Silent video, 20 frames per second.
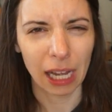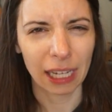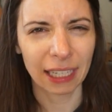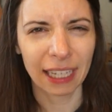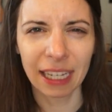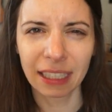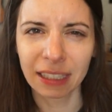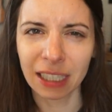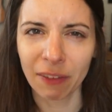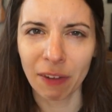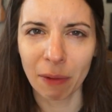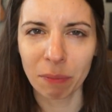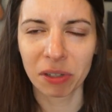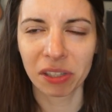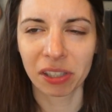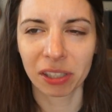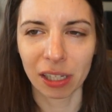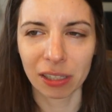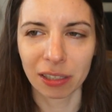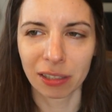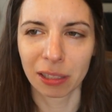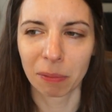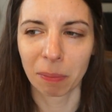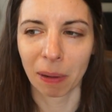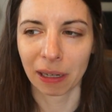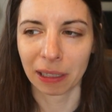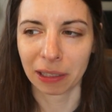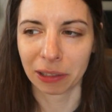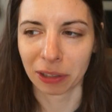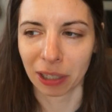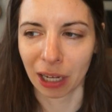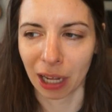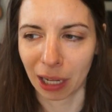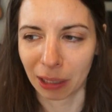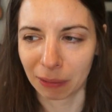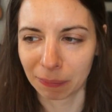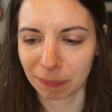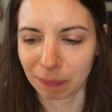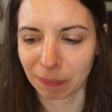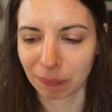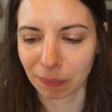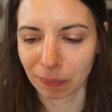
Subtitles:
I can't tell if I'm disgusted by it or not.